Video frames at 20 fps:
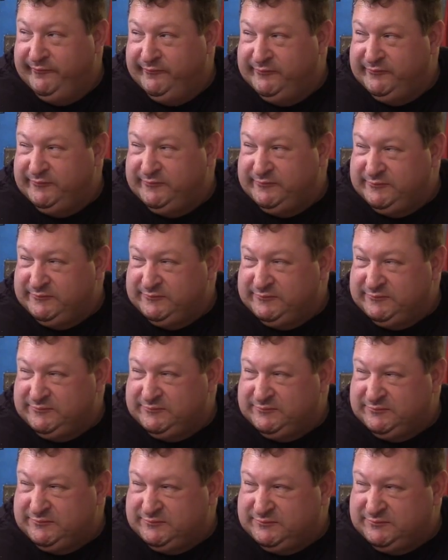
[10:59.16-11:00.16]

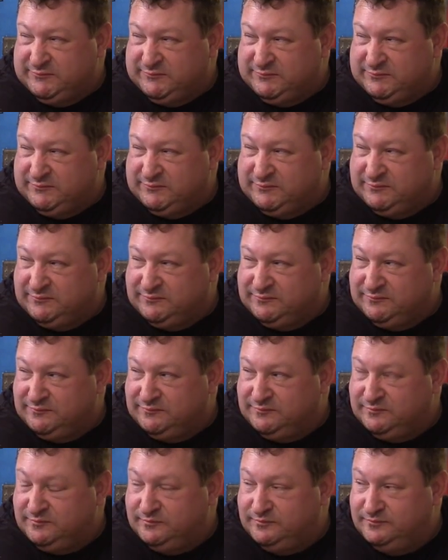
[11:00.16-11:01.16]

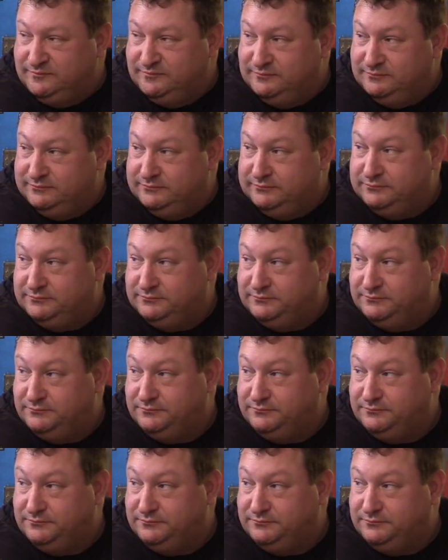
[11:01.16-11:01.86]
This person isn't speaking.